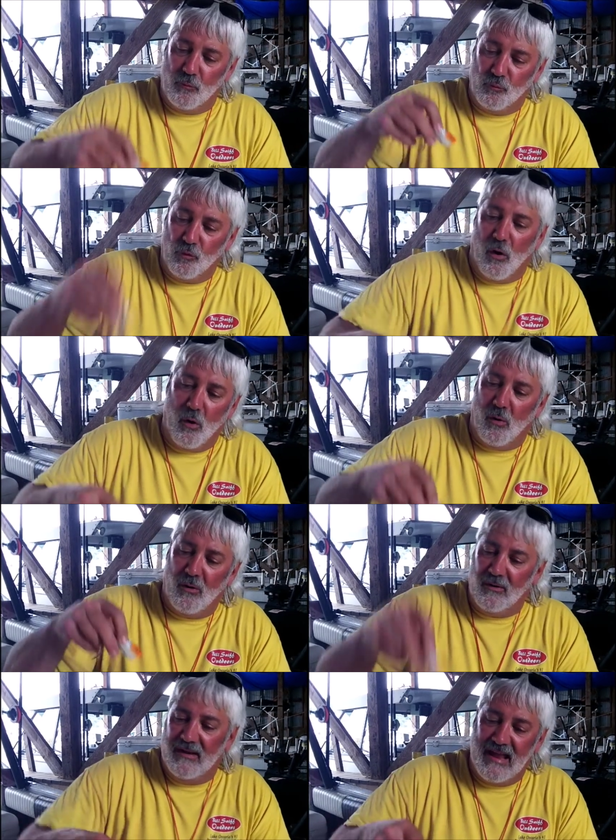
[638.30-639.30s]

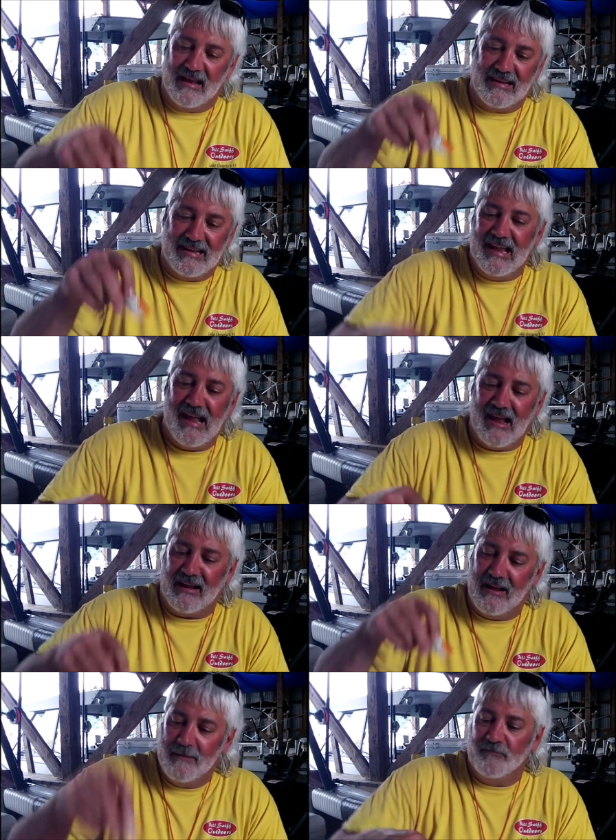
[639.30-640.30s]
roll and
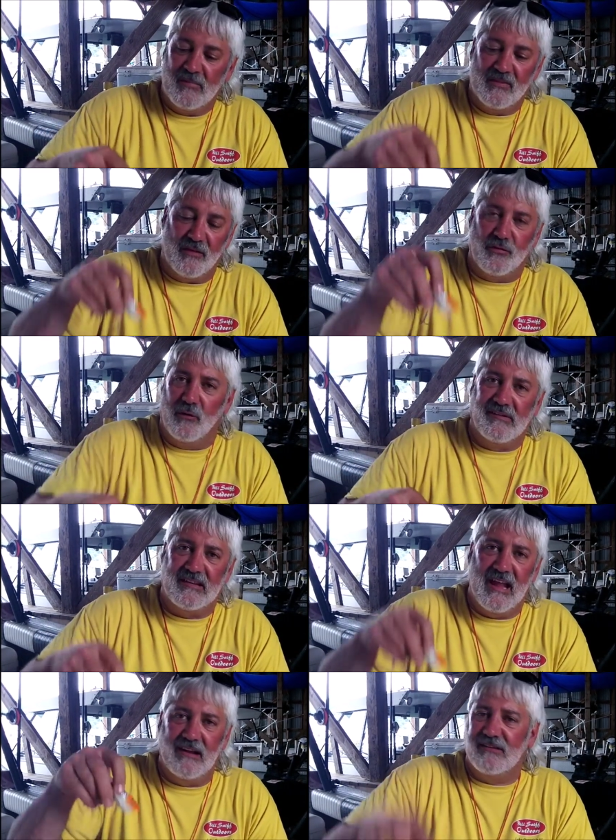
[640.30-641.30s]
kick that those
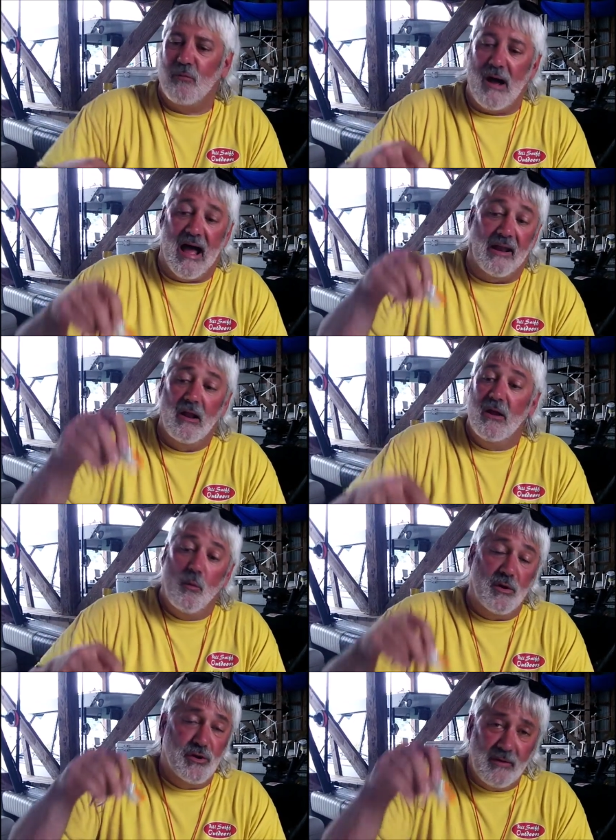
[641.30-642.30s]
kings want.
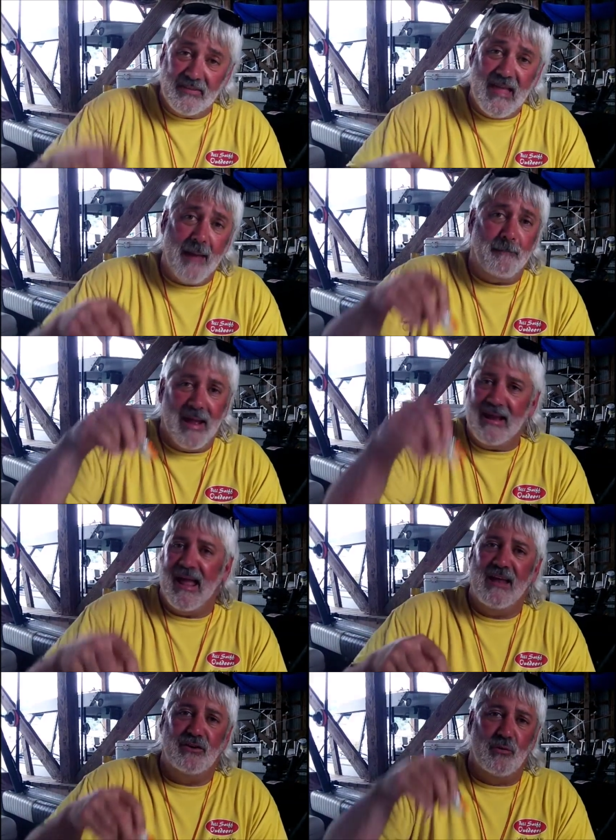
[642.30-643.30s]
When you get that bait
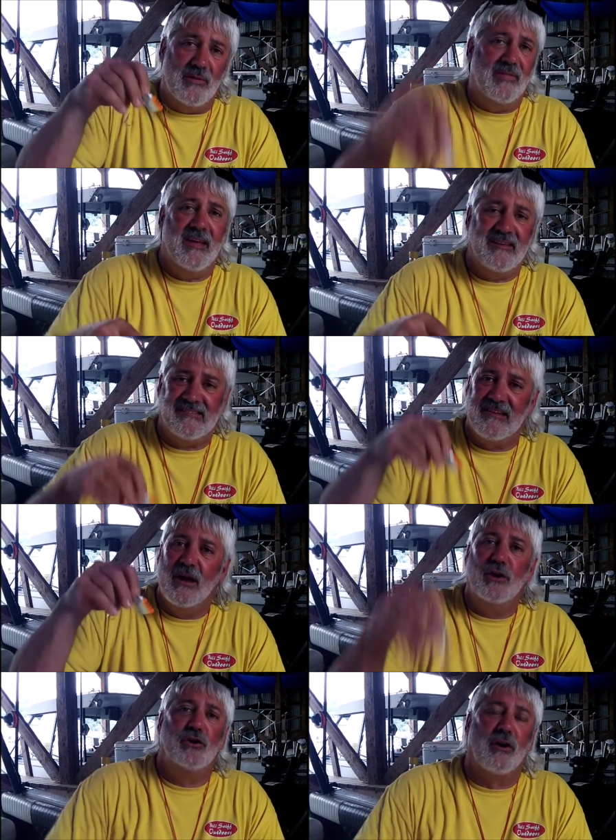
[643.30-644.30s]
head doing this,
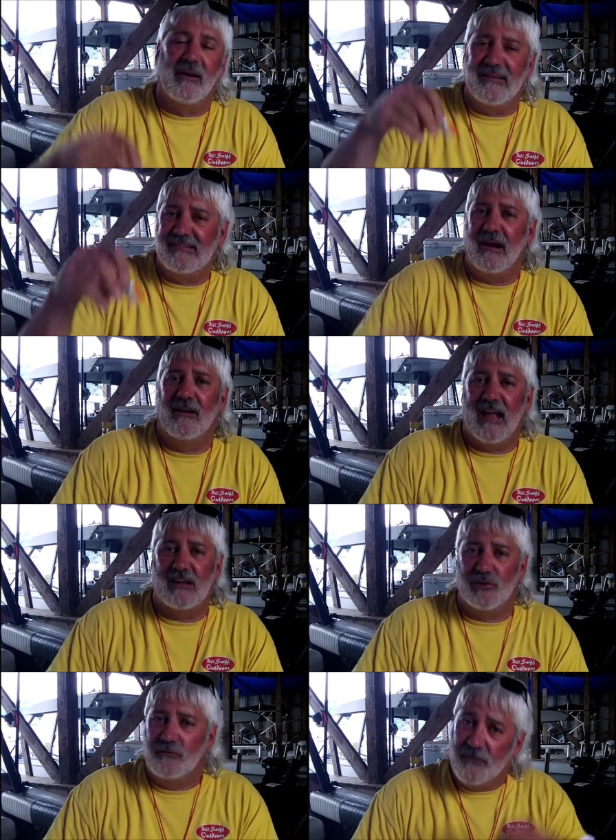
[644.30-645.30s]
you're going to start
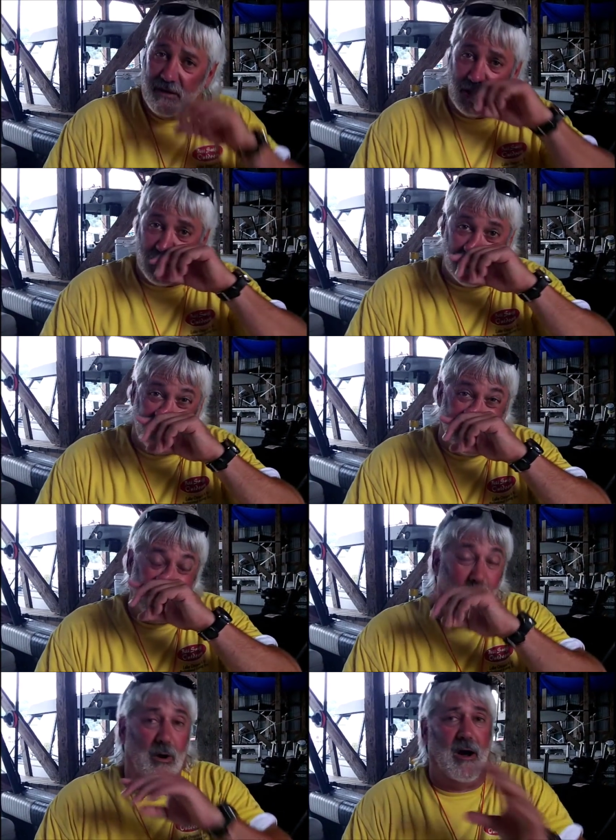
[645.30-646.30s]
catching fish 3 to
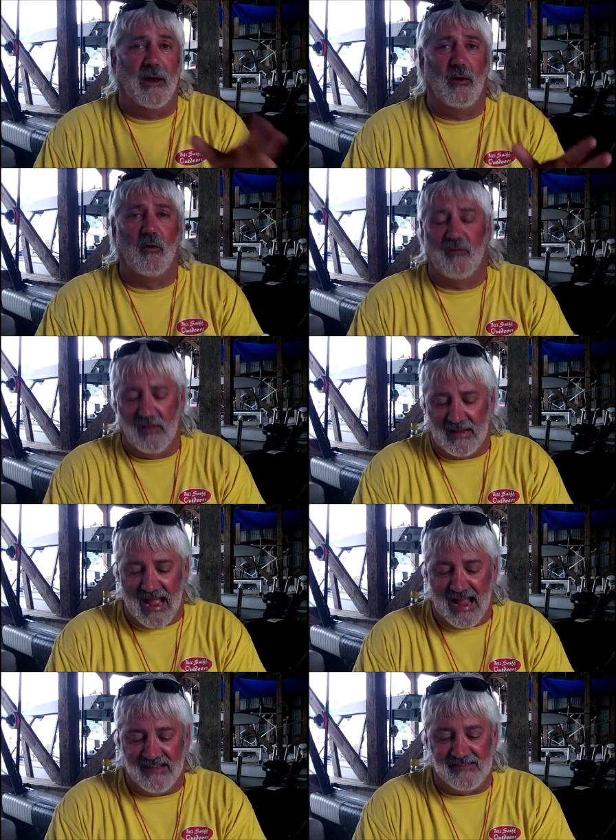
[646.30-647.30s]
1 over the
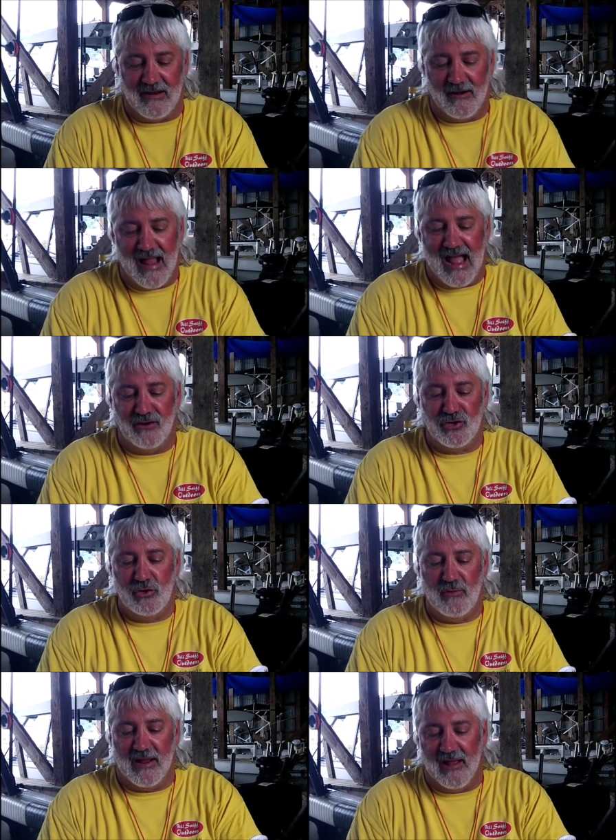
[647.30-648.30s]
guys that are not
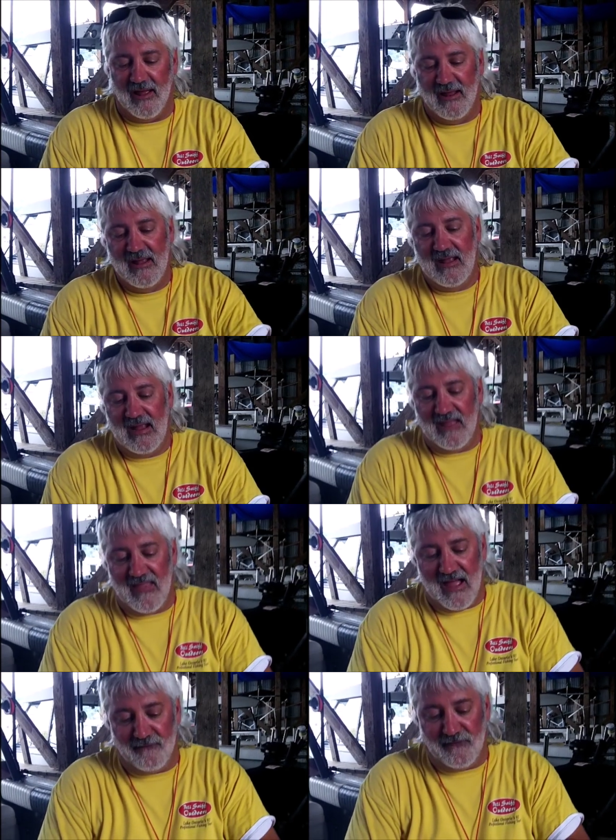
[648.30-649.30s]
tuning it in that